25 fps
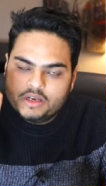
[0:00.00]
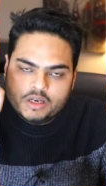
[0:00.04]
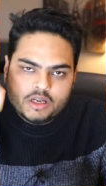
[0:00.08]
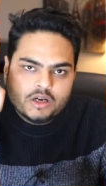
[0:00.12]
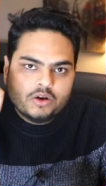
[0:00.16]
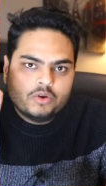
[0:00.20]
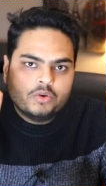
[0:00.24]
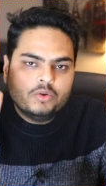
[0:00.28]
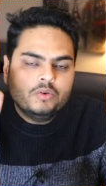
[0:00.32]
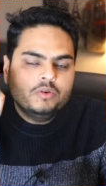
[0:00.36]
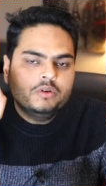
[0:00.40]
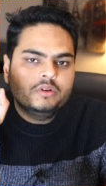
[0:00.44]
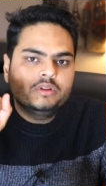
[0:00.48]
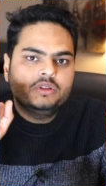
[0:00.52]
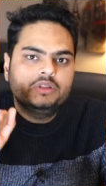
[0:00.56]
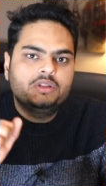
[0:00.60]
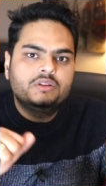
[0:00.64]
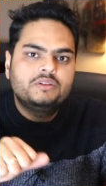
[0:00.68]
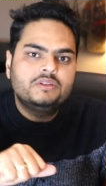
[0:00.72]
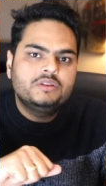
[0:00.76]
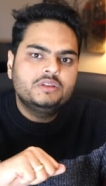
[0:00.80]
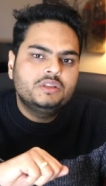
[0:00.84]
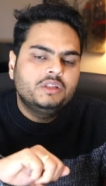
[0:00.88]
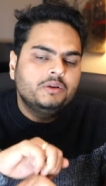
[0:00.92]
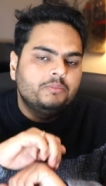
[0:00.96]
now
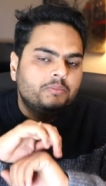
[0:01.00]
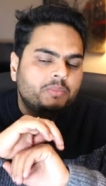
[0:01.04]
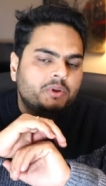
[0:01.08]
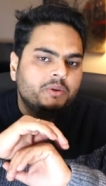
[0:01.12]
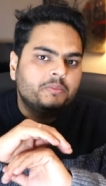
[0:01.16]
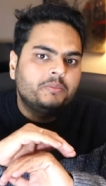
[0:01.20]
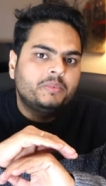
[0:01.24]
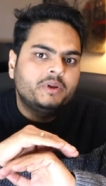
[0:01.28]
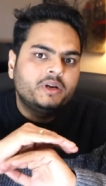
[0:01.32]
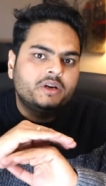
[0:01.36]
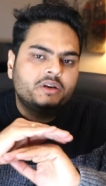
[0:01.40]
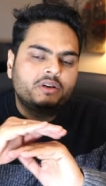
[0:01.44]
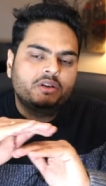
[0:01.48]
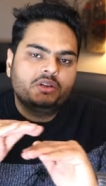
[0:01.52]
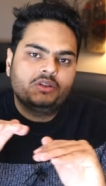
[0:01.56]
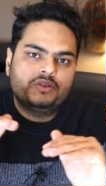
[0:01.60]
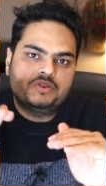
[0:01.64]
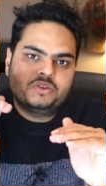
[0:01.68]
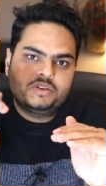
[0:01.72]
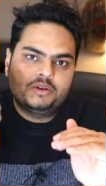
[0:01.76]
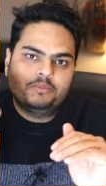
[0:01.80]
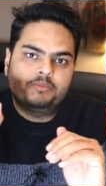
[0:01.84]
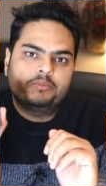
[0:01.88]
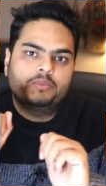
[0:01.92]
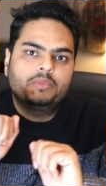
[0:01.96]
this is the preparatory
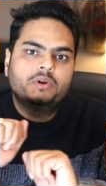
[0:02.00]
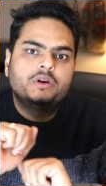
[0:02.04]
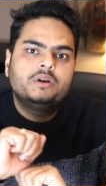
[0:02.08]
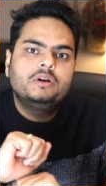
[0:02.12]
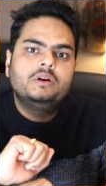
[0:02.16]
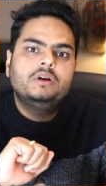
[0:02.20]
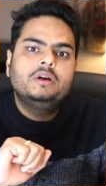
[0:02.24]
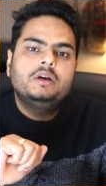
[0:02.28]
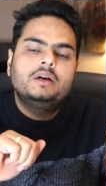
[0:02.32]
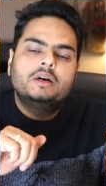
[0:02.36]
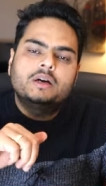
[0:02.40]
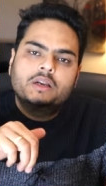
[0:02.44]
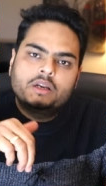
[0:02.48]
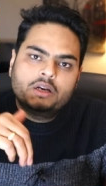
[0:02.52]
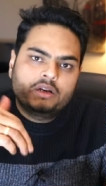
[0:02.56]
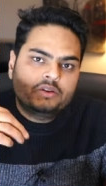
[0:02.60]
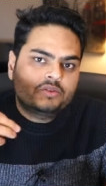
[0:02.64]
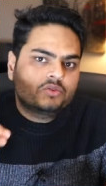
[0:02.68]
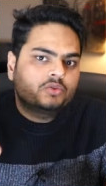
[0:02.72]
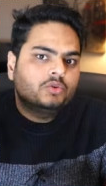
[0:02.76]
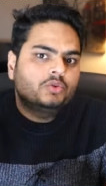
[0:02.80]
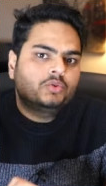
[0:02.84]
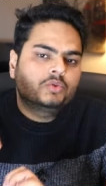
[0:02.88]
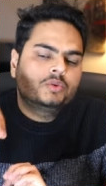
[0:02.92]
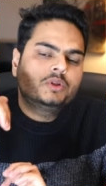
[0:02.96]
step
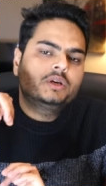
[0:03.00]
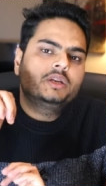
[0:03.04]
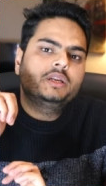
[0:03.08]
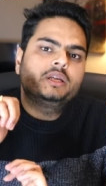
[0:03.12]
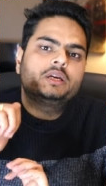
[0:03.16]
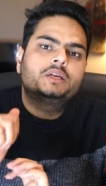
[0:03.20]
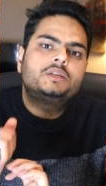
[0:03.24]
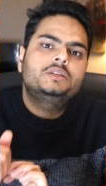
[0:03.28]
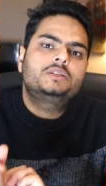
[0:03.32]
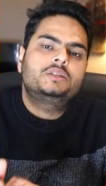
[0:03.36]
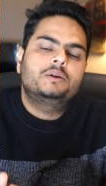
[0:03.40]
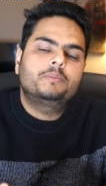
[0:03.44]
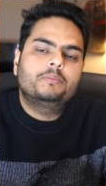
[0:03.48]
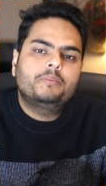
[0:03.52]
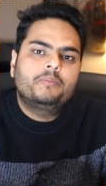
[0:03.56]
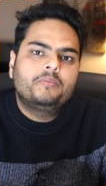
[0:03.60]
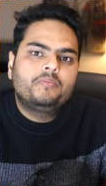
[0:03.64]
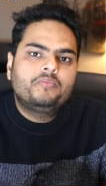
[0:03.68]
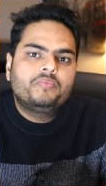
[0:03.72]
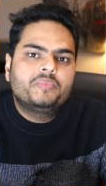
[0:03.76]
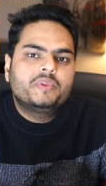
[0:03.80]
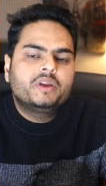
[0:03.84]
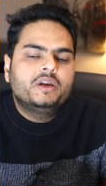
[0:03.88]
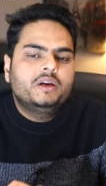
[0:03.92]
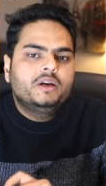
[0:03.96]
let's go to the next
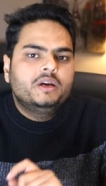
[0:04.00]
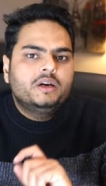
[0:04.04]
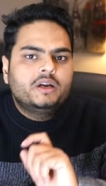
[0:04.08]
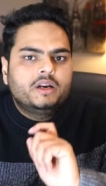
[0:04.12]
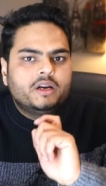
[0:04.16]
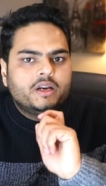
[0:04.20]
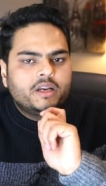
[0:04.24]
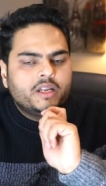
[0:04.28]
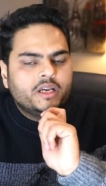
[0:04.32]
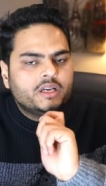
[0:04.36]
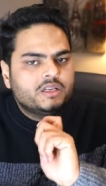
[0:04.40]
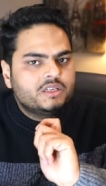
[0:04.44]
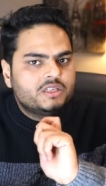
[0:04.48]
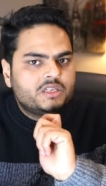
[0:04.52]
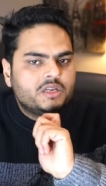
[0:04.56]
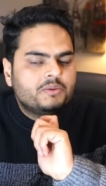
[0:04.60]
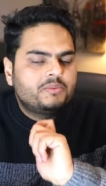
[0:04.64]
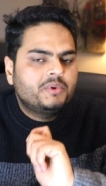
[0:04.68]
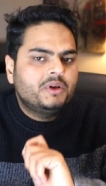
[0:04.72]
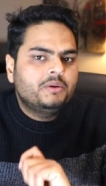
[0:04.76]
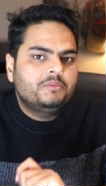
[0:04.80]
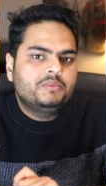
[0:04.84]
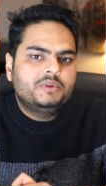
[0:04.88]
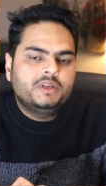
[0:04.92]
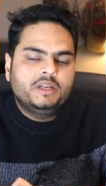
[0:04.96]
step next
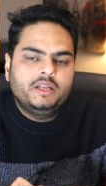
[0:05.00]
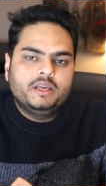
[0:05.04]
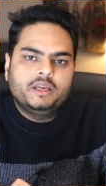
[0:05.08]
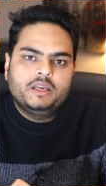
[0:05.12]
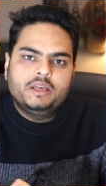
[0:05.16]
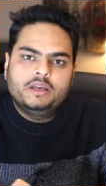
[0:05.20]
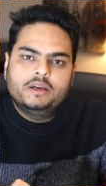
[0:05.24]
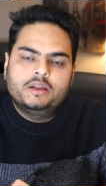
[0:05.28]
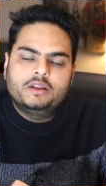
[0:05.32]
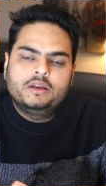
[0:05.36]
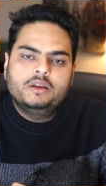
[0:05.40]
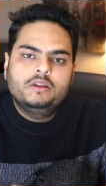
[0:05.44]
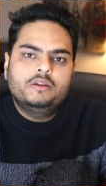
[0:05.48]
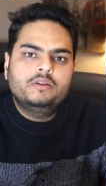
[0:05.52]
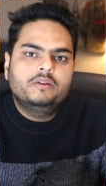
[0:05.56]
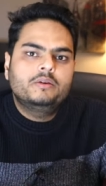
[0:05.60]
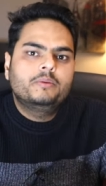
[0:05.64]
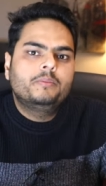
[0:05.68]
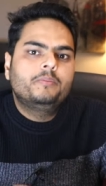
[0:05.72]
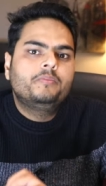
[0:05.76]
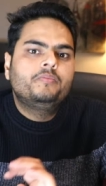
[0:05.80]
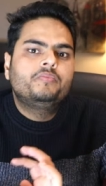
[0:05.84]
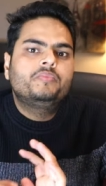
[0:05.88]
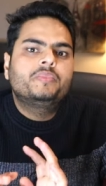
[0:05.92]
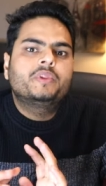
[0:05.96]
step i am telling here is
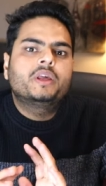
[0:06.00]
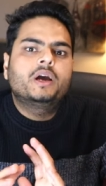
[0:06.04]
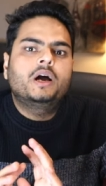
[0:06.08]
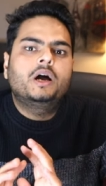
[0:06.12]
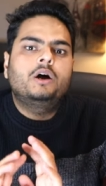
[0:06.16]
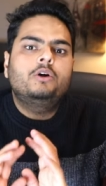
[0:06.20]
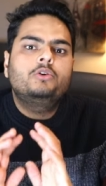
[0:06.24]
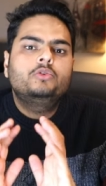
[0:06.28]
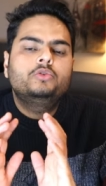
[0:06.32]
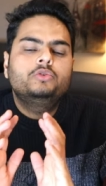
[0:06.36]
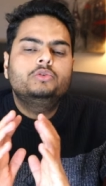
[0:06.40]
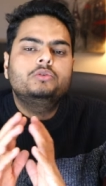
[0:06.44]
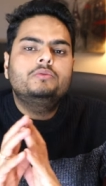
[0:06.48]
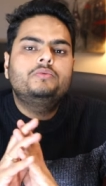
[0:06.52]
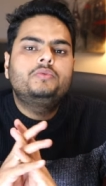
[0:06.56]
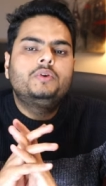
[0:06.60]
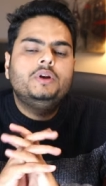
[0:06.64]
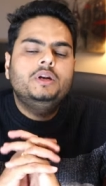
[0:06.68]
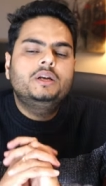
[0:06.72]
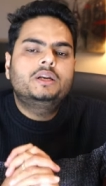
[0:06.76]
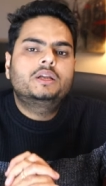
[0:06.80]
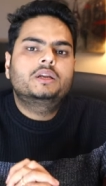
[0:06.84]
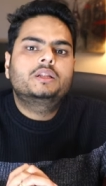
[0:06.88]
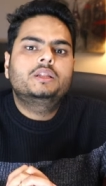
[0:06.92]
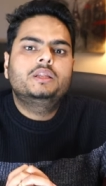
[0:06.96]
how do you
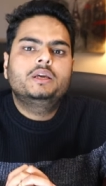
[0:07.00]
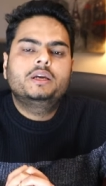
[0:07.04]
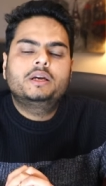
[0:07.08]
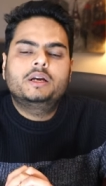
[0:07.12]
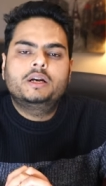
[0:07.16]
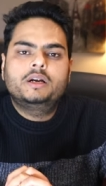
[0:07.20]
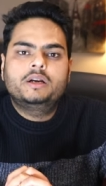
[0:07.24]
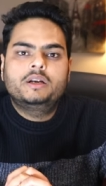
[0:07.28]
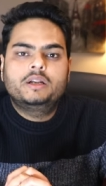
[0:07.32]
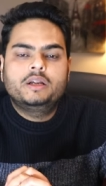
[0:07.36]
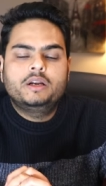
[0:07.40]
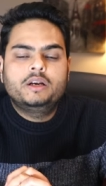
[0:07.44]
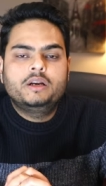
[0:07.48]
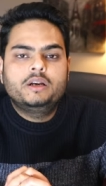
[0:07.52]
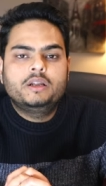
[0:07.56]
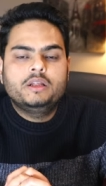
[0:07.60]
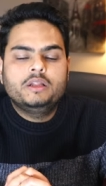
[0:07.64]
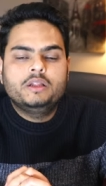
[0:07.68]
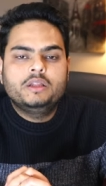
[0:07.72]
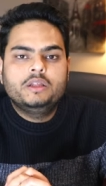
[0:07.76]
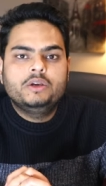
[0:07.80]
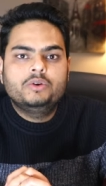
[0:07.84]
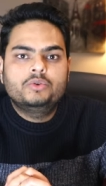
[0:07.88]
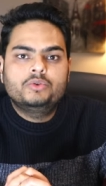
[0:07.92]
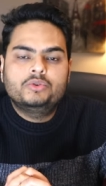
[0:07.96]
filter the content
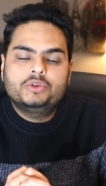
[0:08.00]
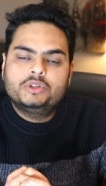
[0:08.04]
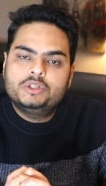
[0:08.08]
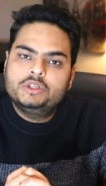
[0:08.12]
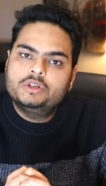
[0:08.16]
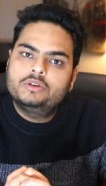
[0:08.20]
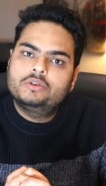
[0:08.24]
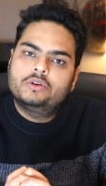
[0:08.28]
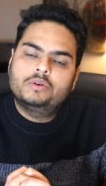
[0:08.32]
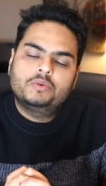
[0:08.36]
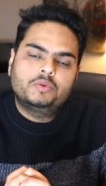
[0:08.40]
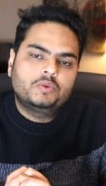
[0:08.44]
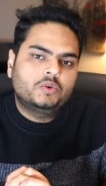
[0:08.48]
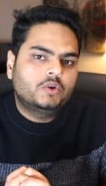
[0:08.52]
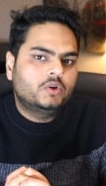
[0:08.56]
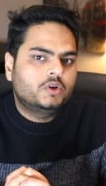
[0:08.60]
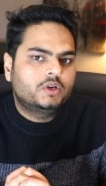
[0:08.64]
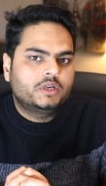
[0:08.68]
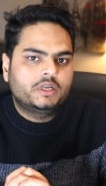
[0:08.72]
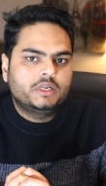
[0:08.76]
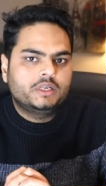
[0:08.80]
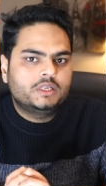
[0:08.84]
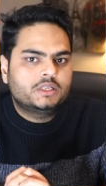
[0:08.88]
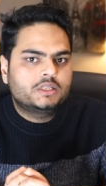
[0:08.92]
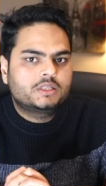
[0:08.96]
in the ocean of
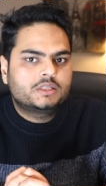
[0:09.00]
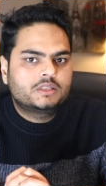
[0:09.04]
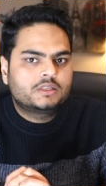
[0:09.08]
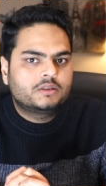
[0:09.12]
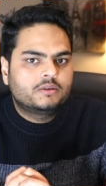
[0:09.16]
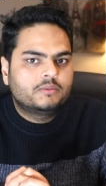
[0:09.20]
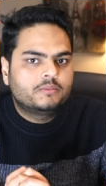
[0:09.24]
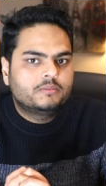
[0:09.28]
contents